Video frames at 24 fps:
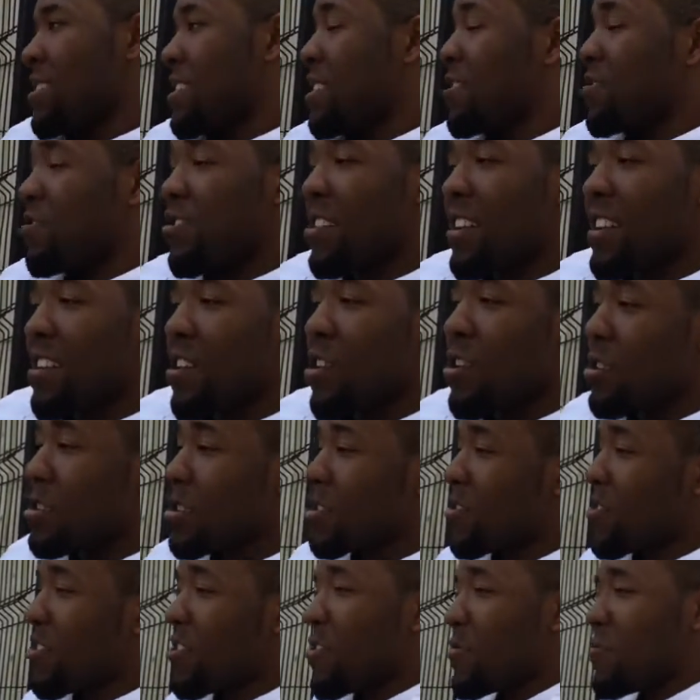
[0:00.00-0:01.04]
they're trying to
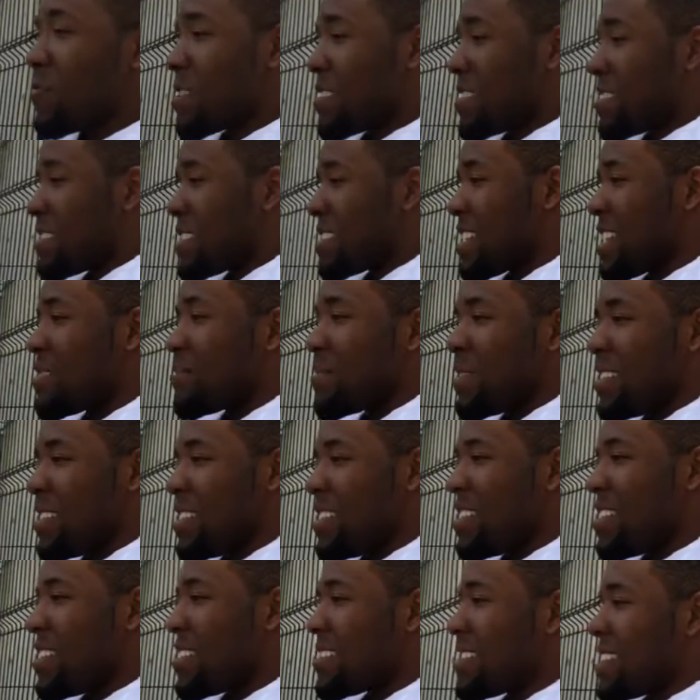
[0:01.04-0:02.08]
also learn what the safety
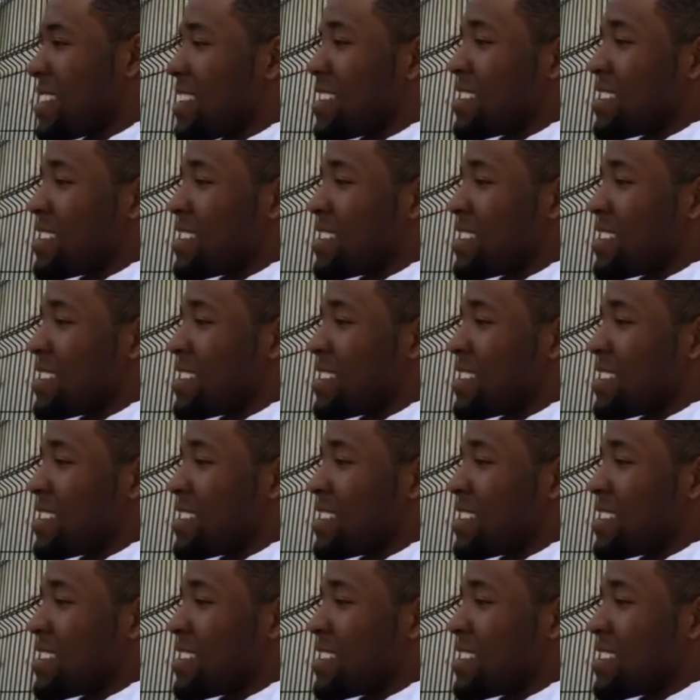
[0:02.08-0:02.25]
does,